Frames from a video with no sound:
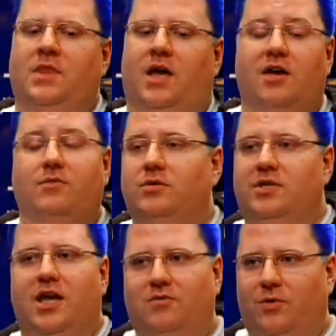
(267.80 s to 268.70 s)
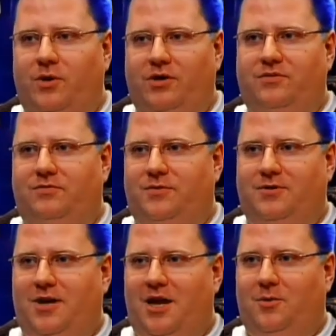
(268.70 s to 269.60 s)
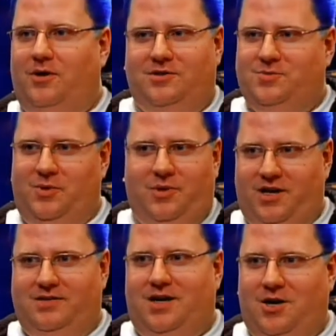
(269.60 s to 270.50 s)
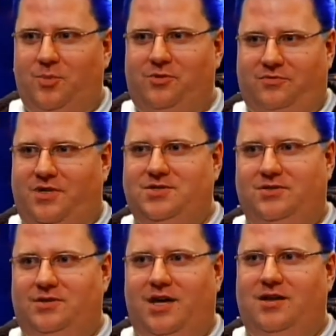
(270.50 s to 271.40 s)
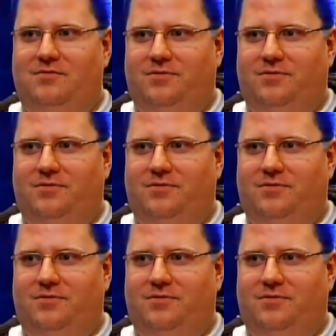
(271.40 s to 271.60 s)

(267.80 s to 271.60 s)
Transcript: I've only ever worked for AOL. It's been my entire professional life.